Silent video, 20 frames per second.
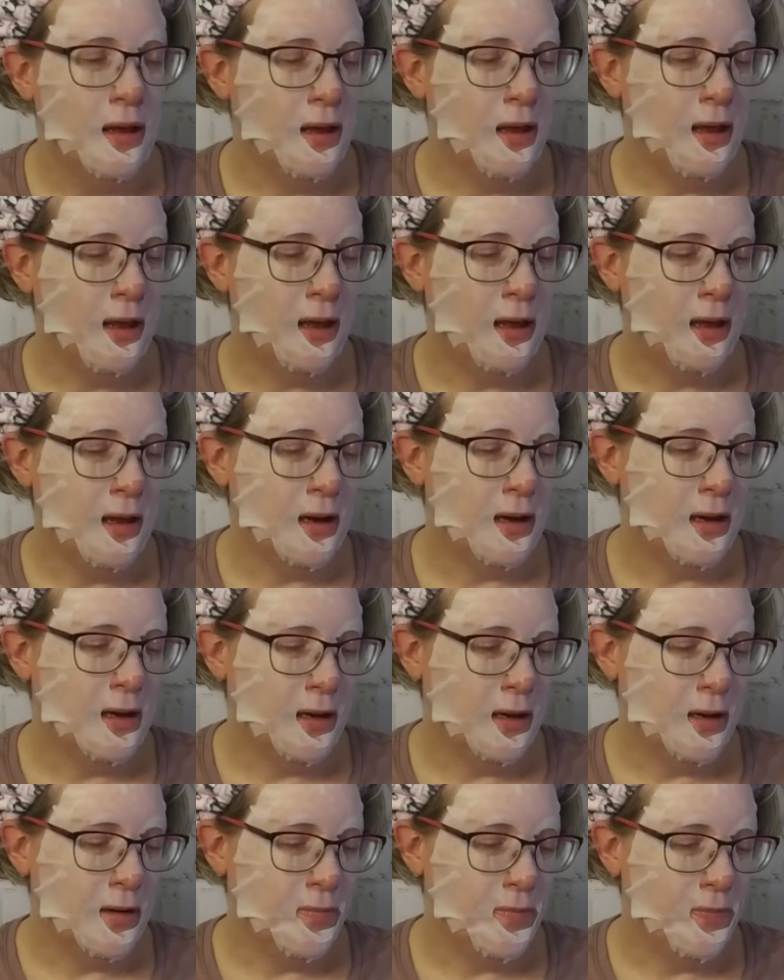A,
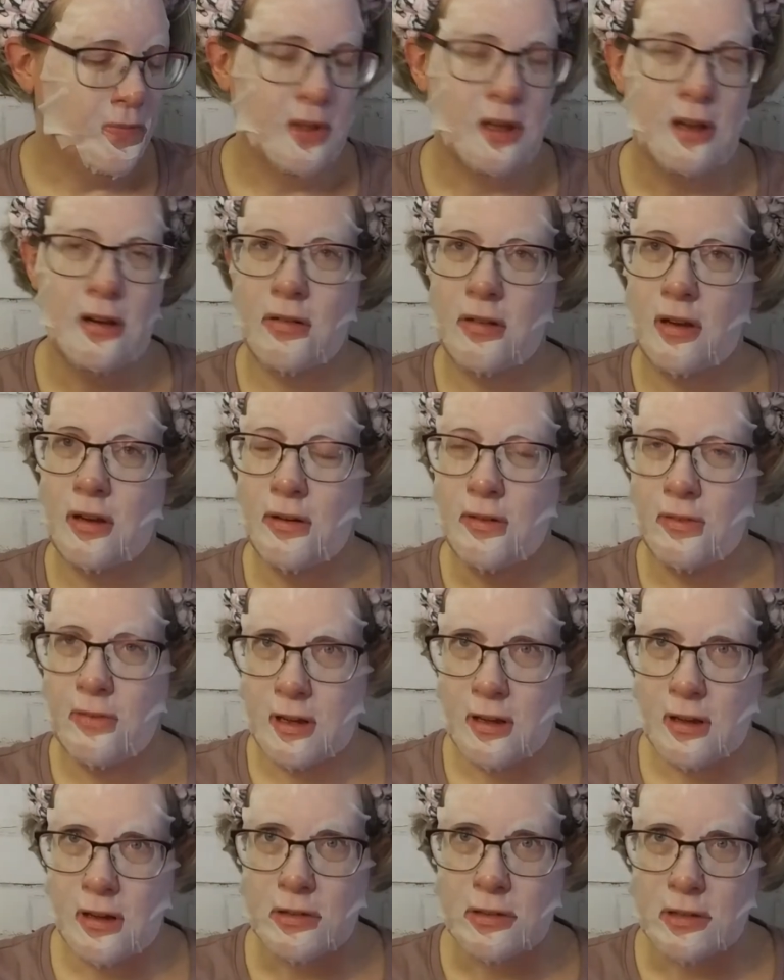um, I don't know if
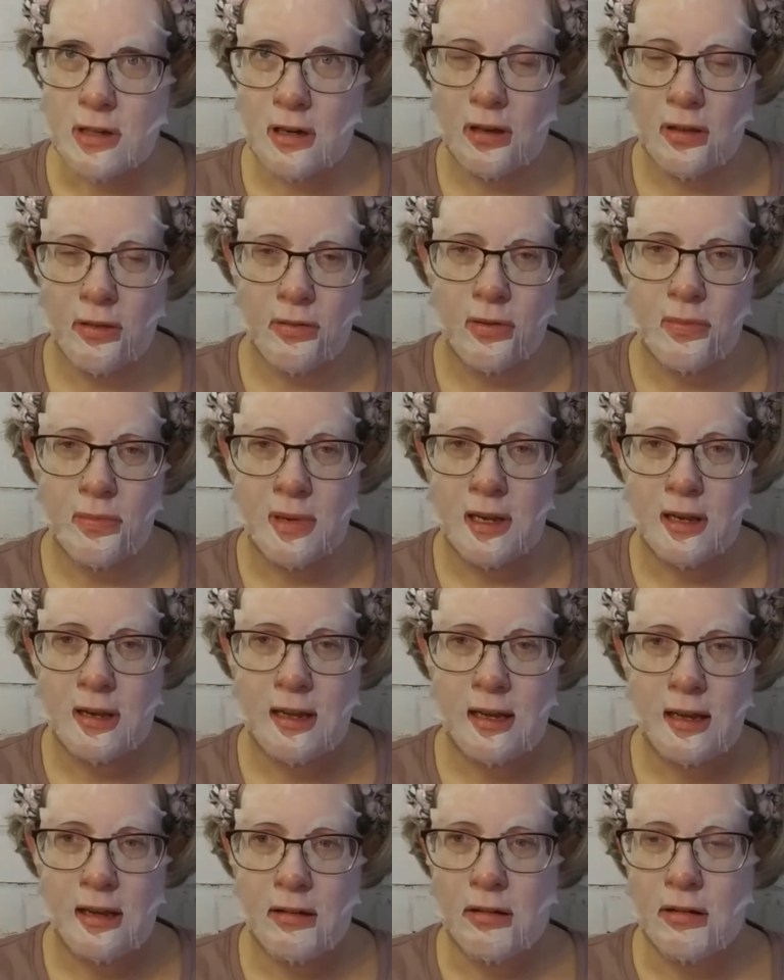it goes all through
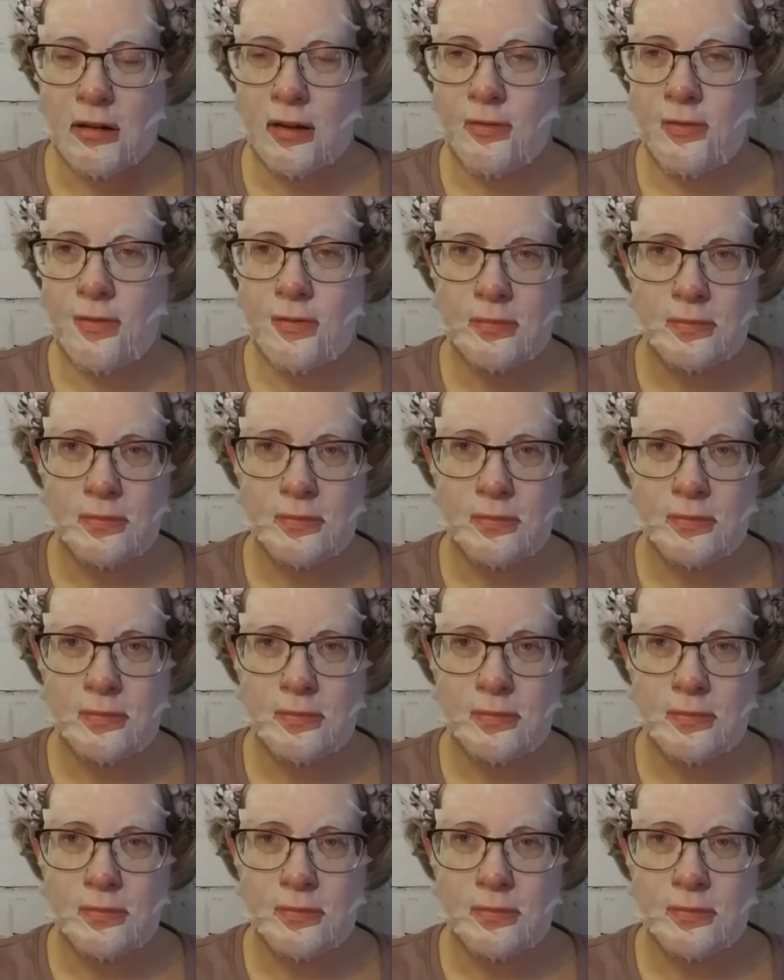Monday or if